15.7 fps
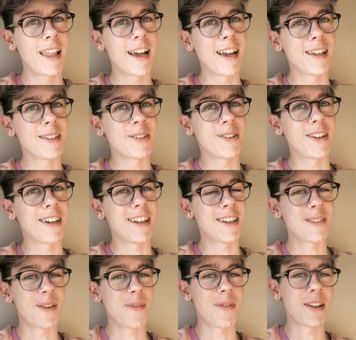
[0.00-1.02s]
the lighting's good in
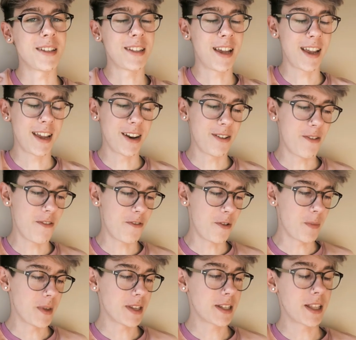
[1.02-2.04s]
here, so I'm going to stay in here and
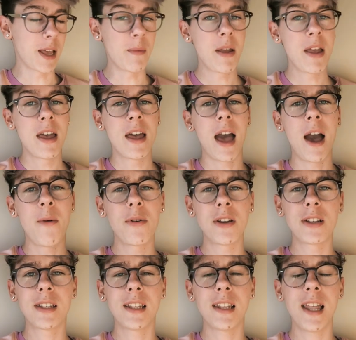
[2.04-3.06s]
film this clip. I want
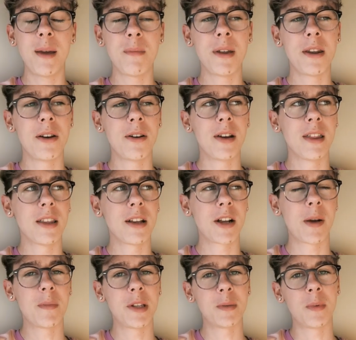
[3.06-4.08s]
you to let me know in the
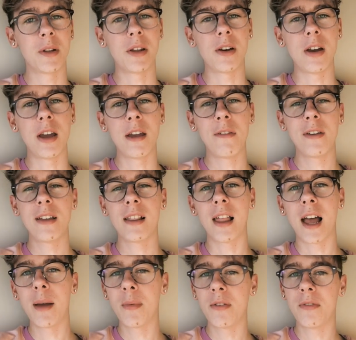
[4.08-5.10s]
comments below if you
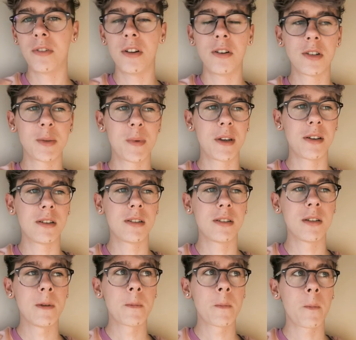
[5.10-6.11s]
like my vlogs
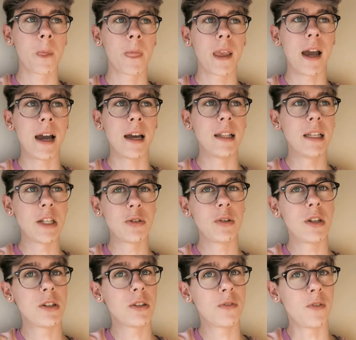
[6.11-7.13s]
because I
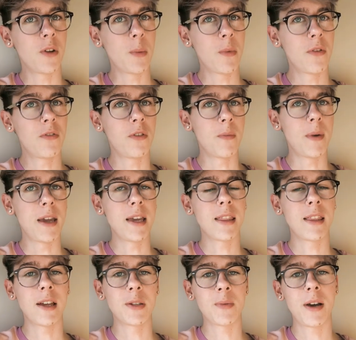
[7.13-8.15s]
literally just film them for me.
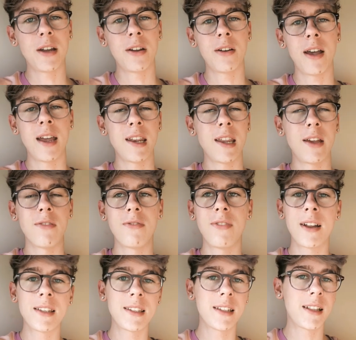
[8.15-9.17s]
That's why I don't edit them
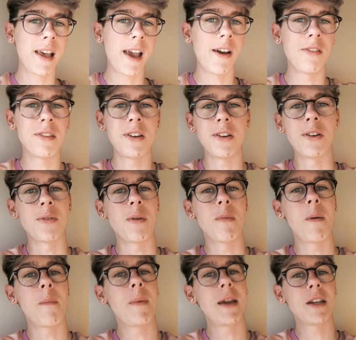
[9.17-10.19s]
fancy let or they don't go on
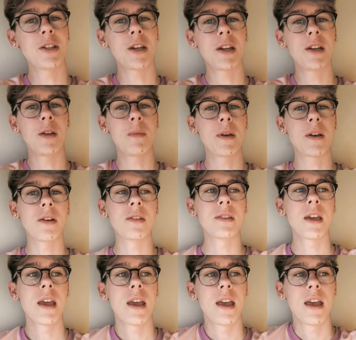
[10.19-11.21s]
my main channel because